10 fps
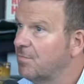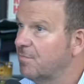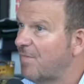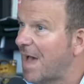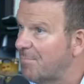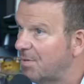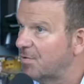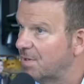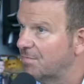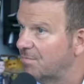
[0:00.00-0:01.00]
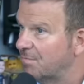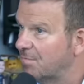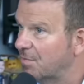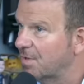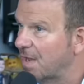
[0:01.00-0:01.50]
5 billion.
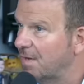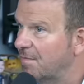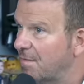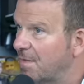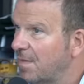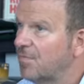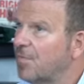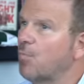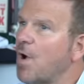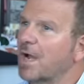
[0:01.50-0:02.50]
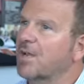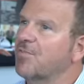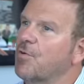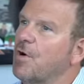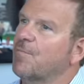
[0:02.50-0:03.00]
Okay? That's good. The
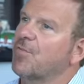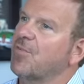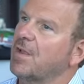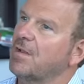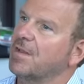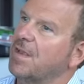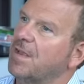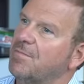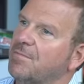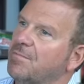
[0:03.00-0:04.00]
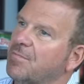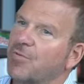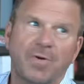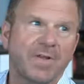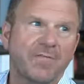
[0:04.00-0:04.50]
Rockets go up for sale again
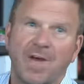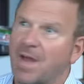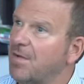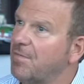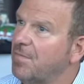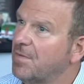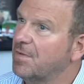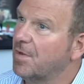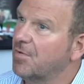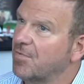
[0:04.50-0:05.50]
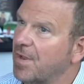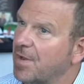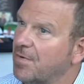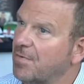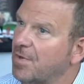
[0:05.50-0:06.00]
25 years
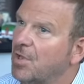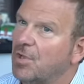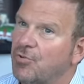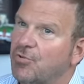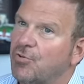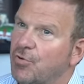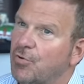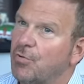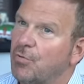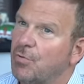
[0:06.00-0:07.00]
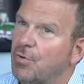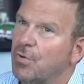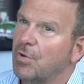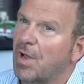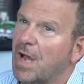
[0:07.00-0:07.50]
later. Two
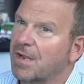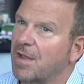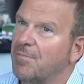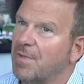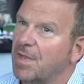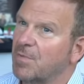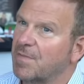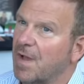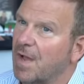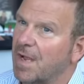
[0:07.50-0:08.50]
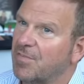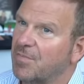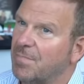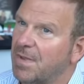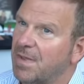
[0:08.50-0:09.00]
I come in with the
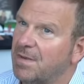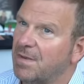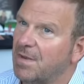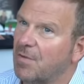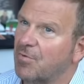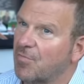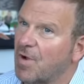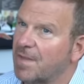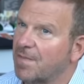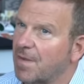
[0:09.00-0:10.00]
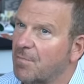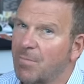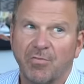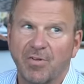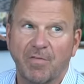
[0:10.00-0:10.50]
highest bid. I was right there,
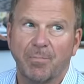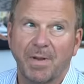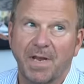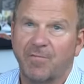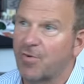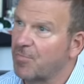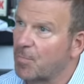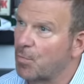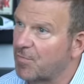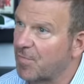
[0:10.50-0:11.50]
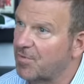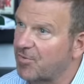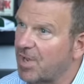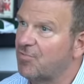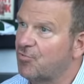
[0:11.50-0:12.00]
most ever paid for a sports
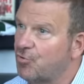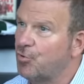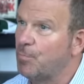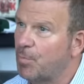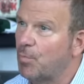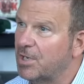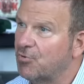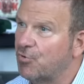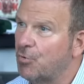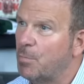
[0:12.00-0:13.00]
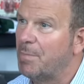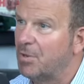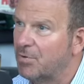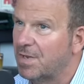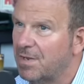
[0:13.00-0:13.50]
franchise, 2.2
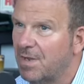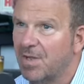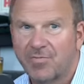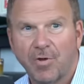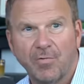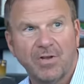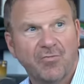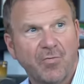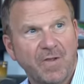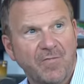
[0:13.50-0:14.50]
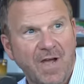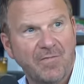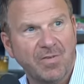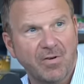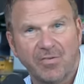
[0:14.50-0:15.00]
billion. So in
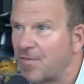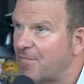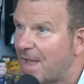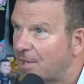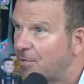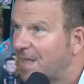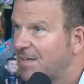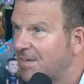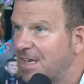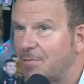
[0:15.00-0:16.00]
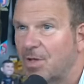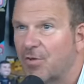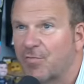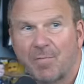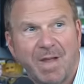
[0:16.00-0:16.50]
25 years, the value of that team
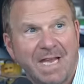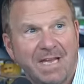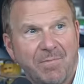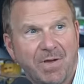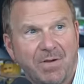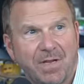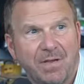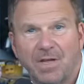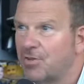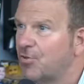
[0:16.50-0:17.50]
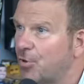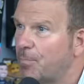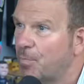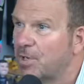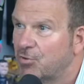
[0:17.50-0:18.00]
goes from 80 million to
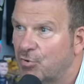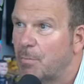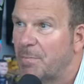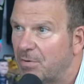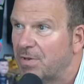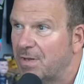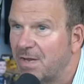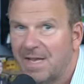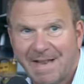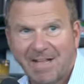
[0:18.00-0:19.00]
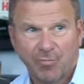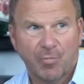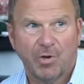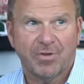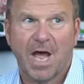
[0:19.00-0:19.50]
2.2 billion, and that's
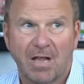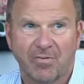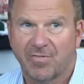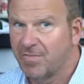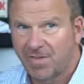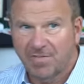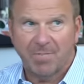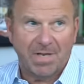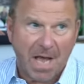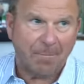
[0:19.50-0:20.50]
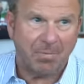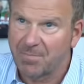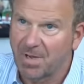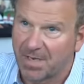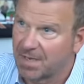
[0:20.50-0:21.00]
real dollars. This isn't monopoly
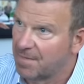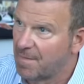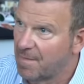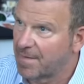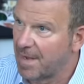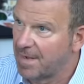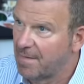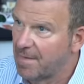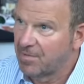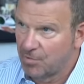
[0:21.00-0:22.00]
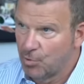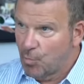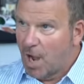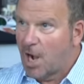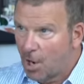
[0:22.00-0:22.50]
money. Okay, you
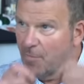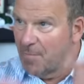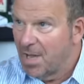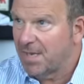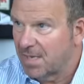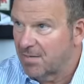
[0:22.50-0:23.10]
wire the money,